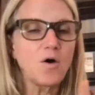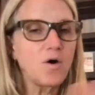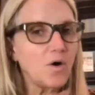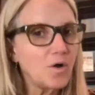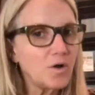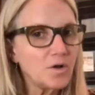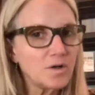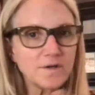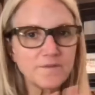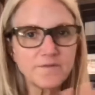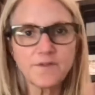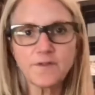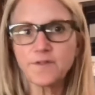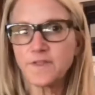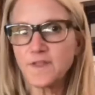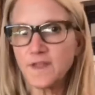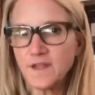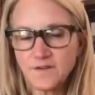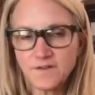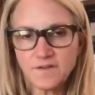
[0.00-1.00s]
All of
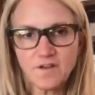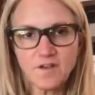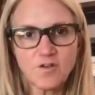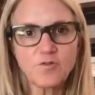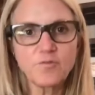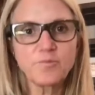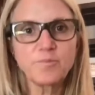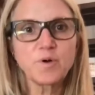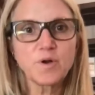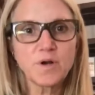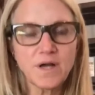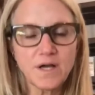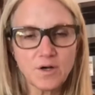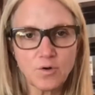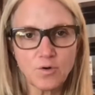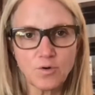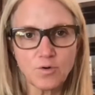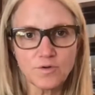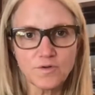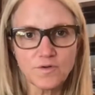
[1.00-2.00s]
the things that you've put
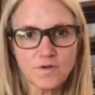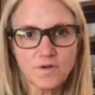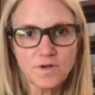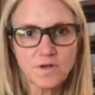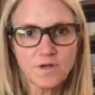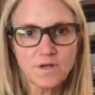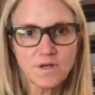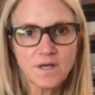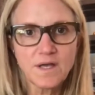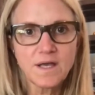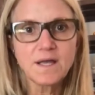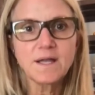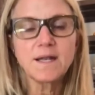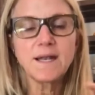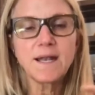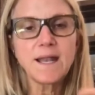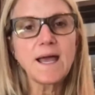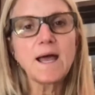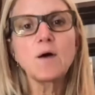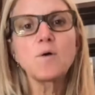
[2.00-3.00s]
on hold.
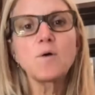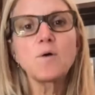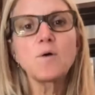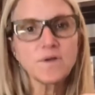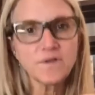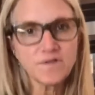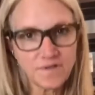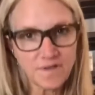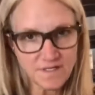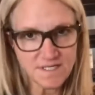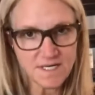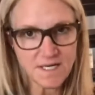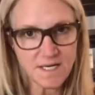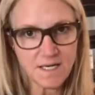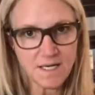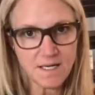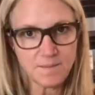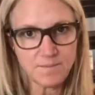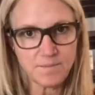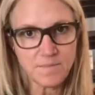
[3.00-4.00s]
Now is the
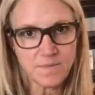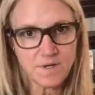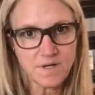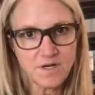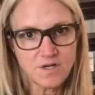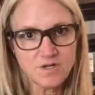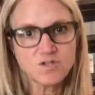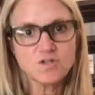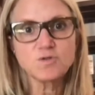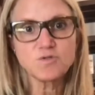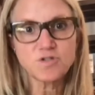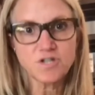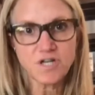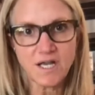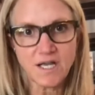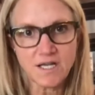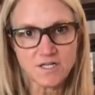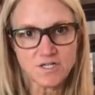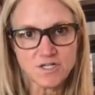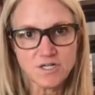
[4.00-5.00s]
time to
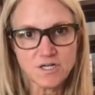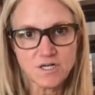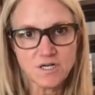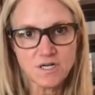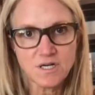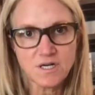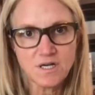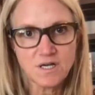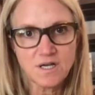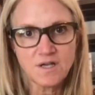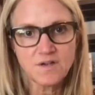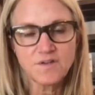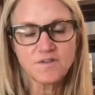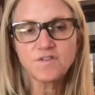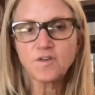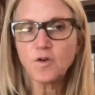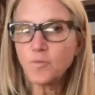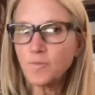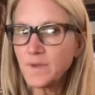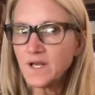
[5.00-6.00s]
change.
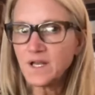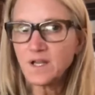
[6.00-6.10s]
So